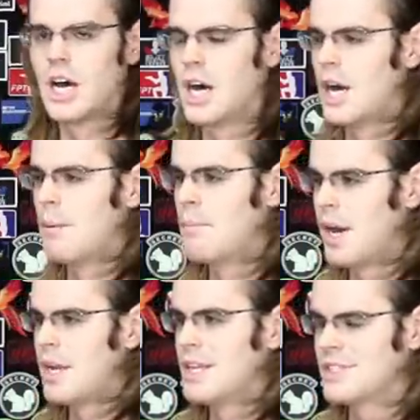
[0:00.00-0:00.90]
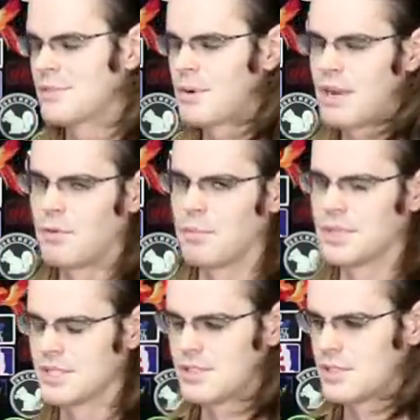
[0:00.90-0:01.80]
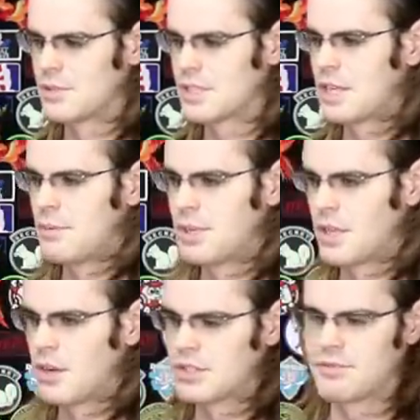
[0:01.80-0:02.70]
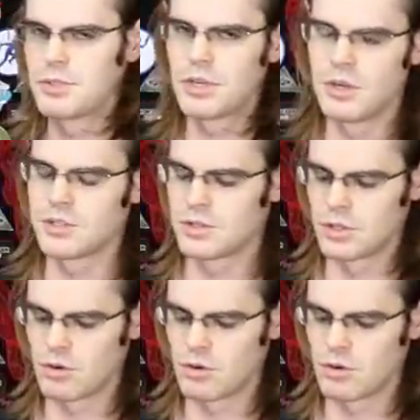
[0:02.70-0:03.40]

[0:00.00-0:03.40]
uh, but it's a Rival pistol, so it's gonna be large. If you can holster a